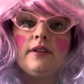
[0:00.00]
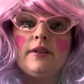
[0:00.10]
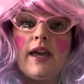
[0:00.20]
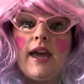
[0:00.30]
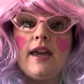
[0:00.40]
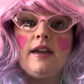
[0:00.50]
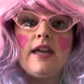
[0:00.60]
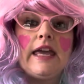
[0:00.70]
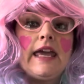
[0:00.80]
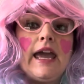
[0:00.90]
Okay?
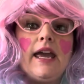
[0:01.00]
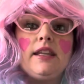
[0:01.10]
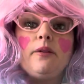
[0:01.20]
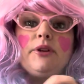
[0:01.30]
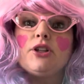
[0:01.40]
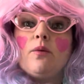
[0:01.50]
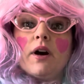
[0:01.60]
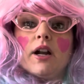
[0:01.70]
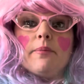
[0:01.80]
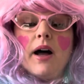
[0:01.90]
And then we don't
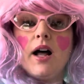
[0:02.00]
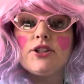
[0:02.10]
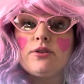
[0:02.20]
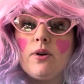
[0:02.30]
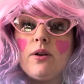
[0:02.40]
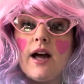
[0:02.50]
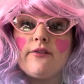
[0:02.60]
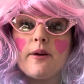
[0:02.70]
want our ball to roll off our